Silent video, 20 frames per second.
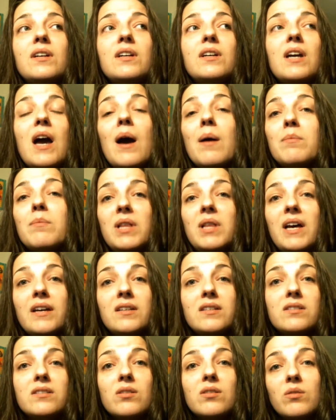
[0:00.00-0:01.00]

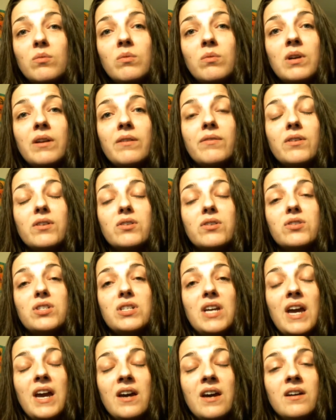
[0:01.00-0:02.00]
complex or whatever
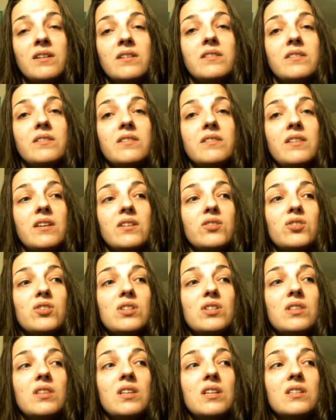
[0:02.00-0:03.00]
she has, that
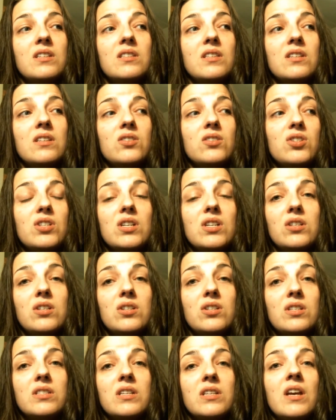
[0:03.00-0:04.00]
she thinks that she can
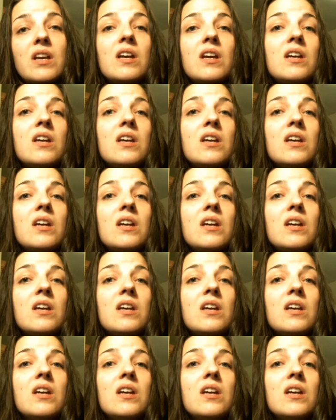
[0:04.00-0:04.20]
just